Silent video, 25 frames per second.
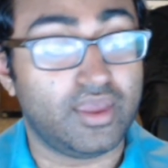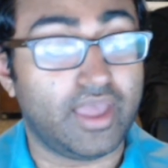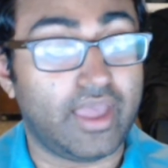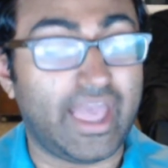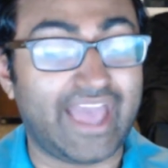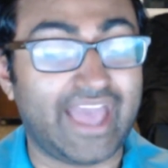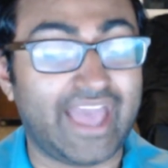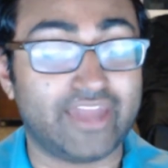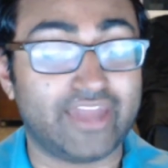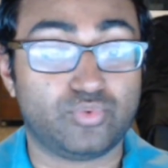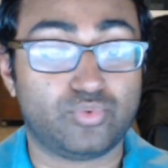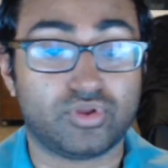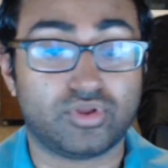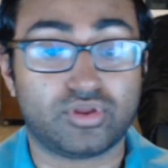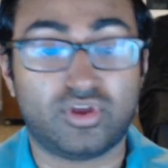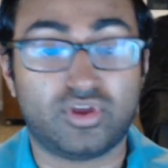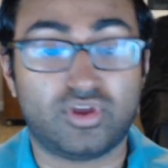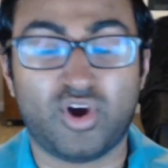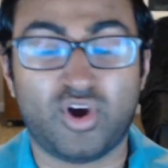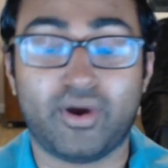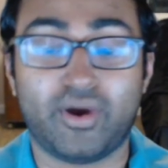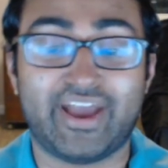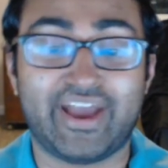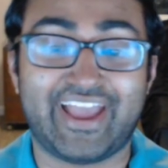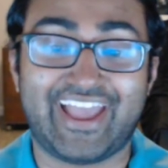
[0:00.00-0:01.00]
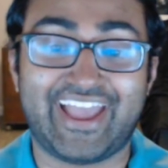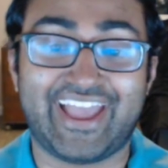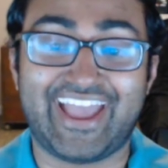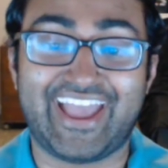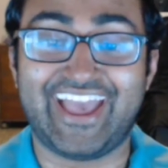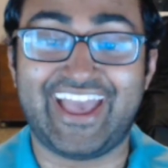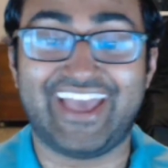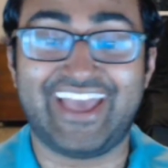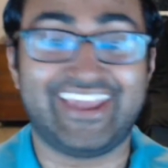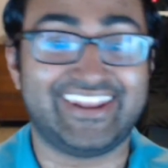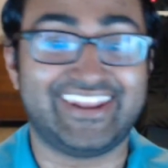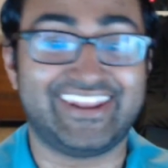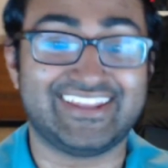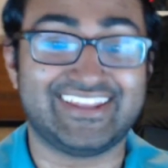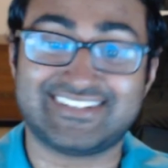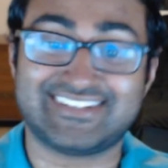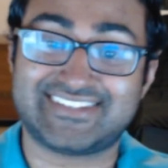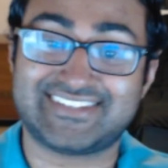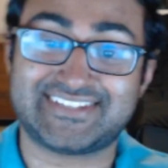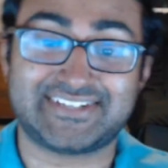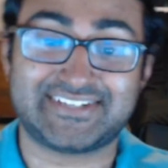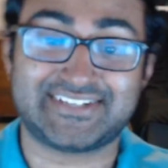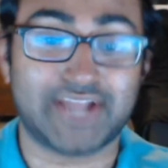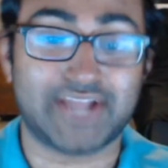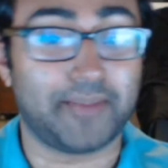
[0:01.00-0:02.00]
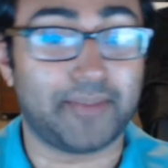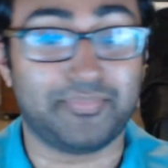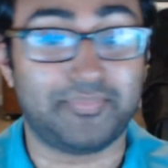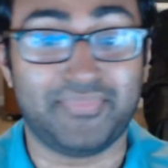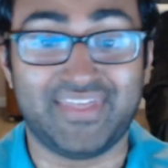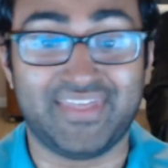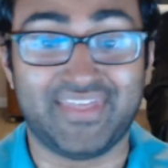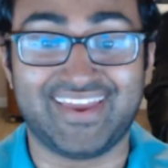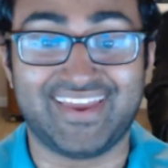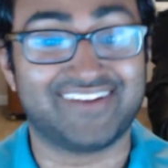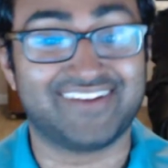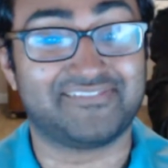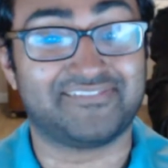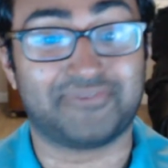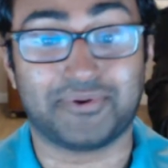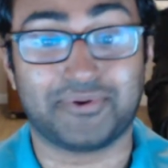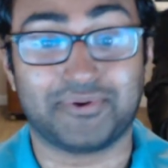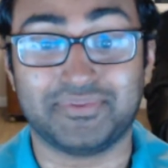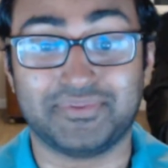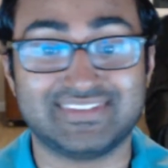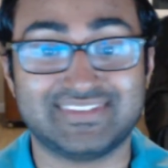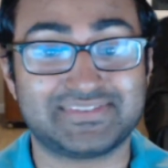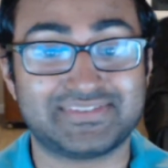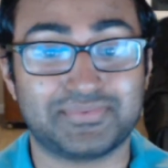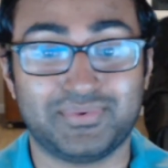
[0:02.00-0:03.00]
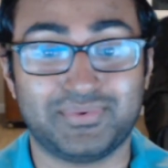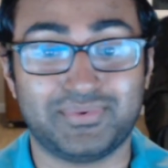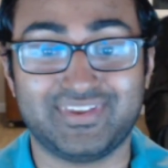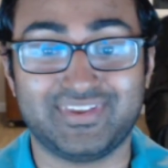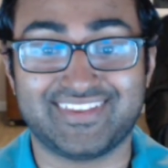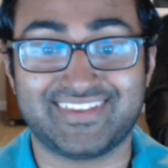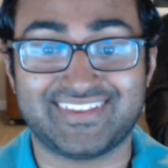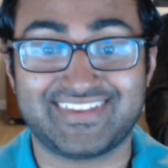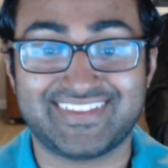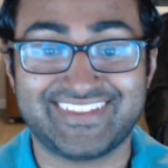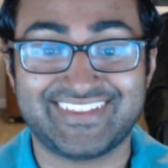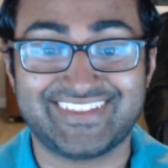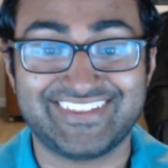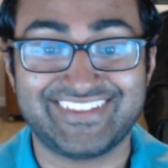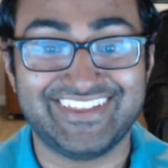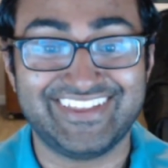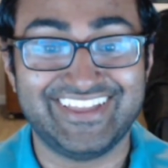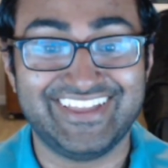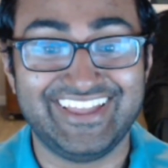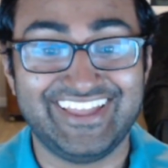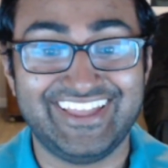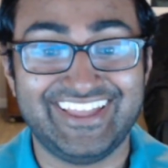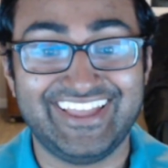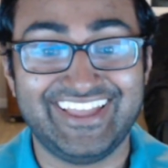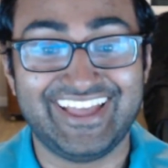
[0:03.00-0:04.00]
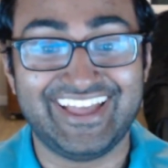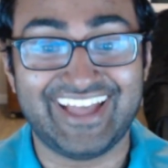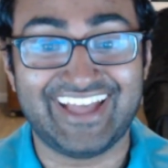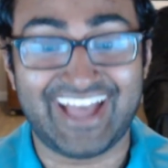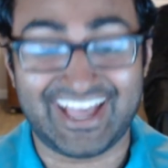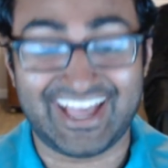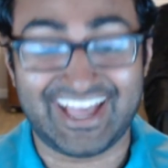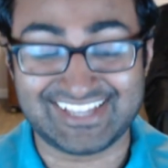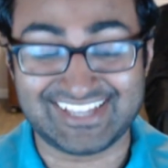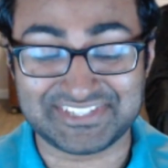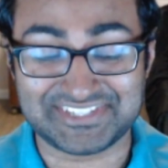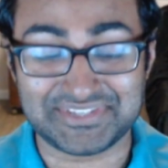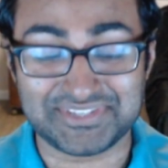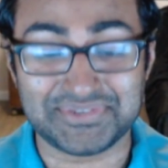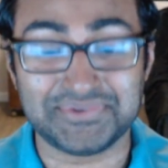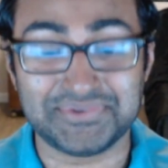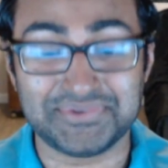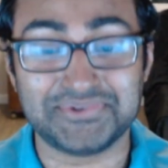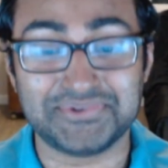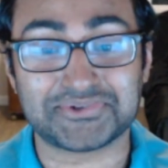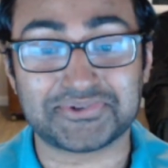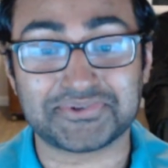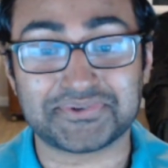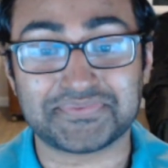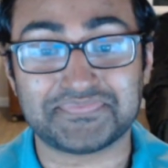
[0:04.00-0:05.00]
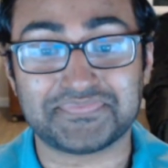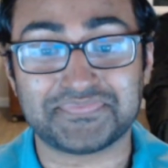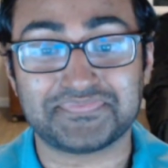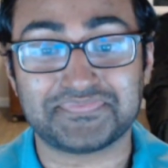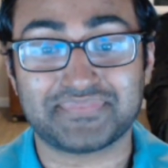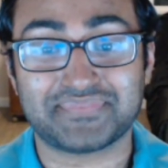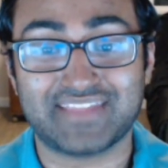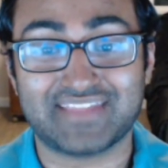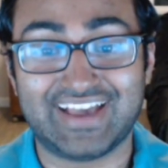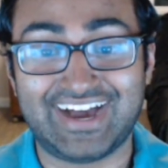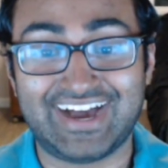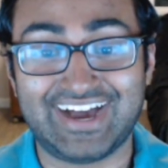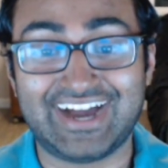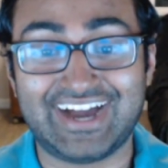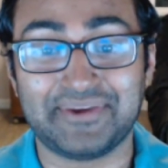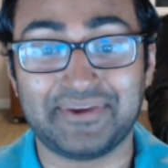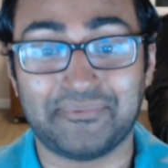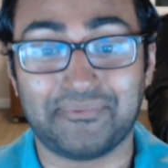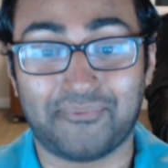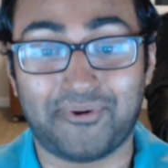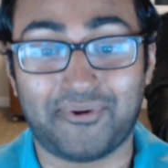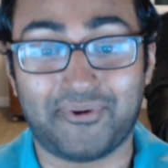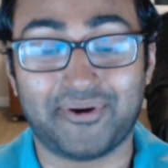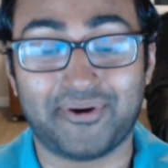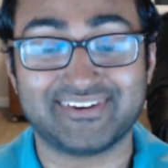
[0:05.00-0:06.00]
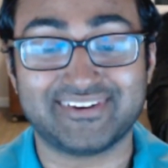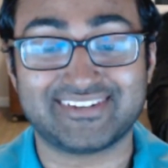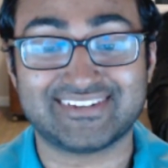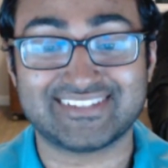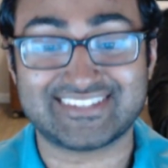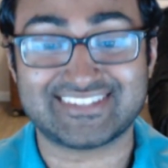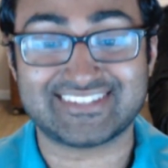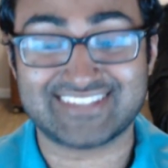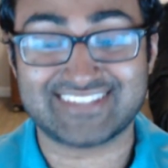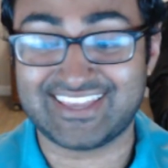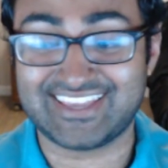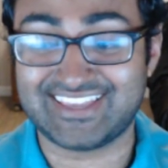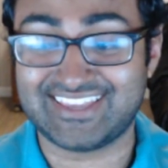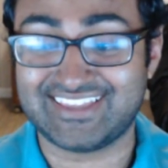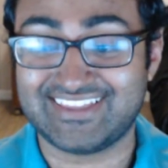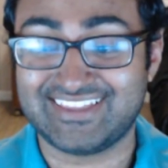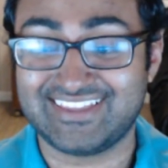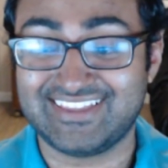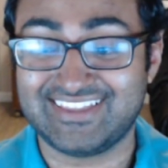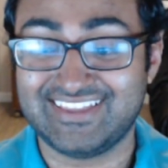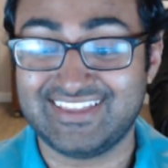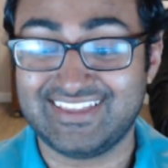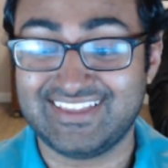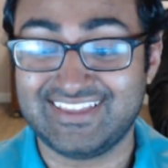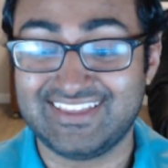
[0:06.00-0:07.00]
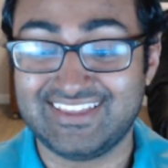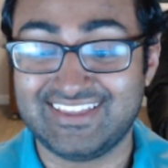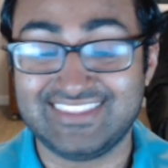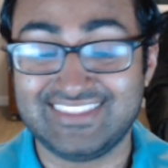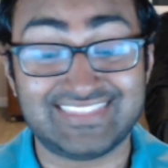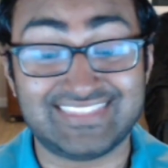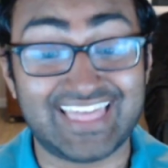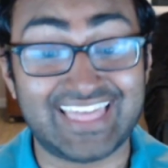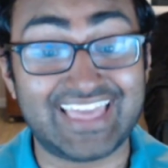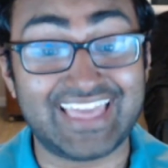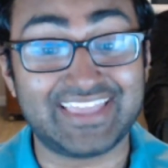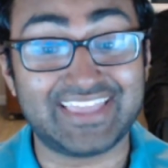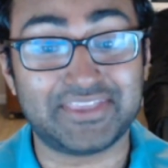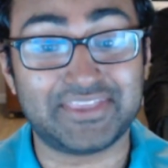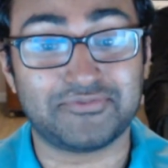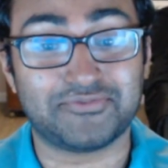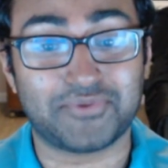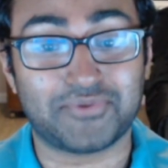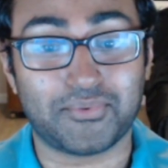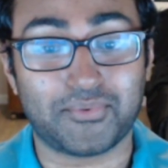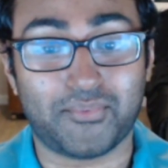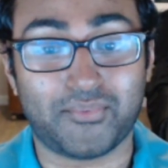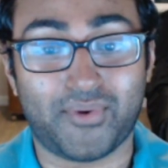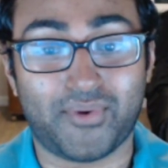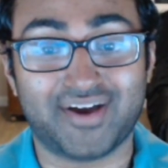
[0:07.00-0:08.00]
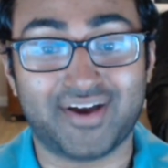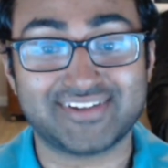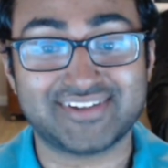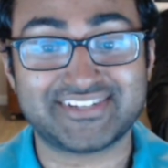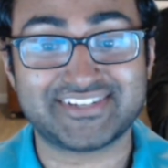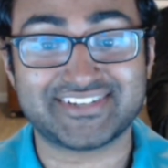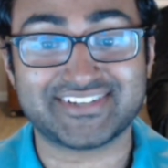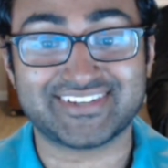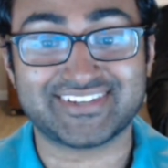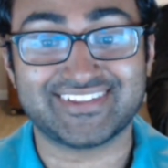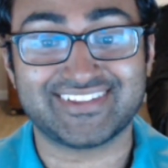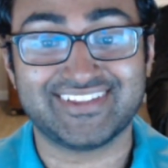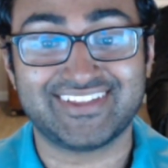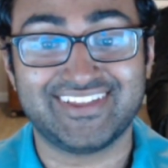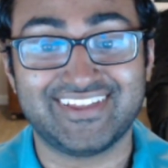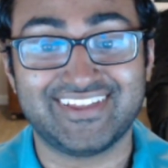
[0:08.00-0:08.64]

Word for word: And we'll go ahead and stop there for this week. As usual, I want to say thank you for watching